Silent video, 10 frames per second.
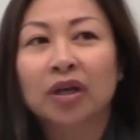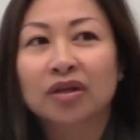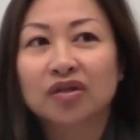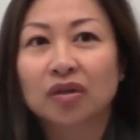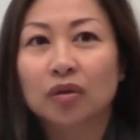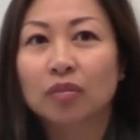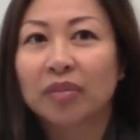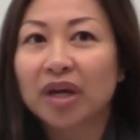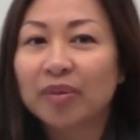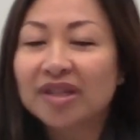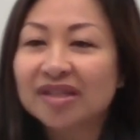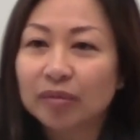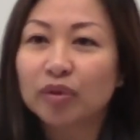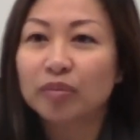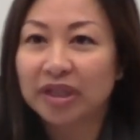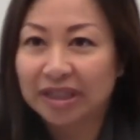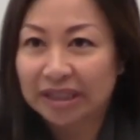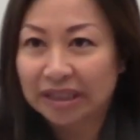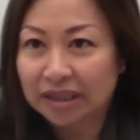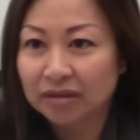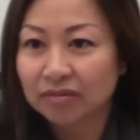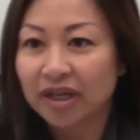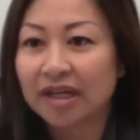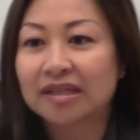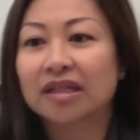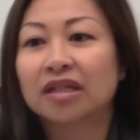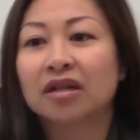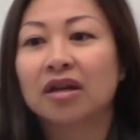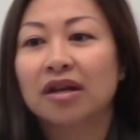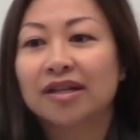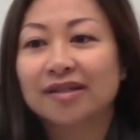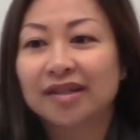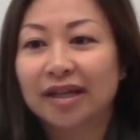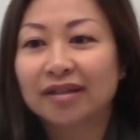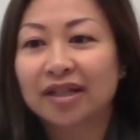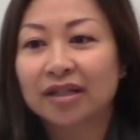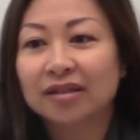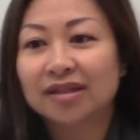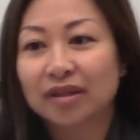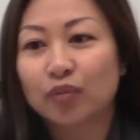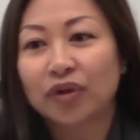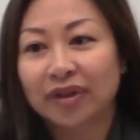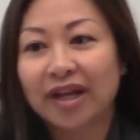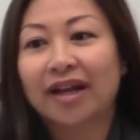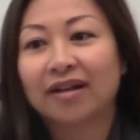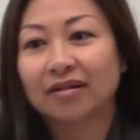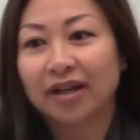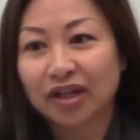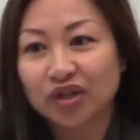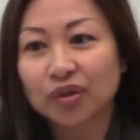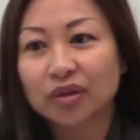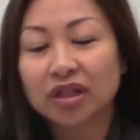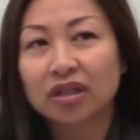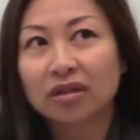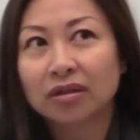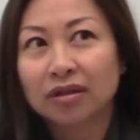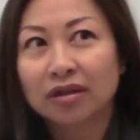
So maybe supplementing it, as in sending someone that actually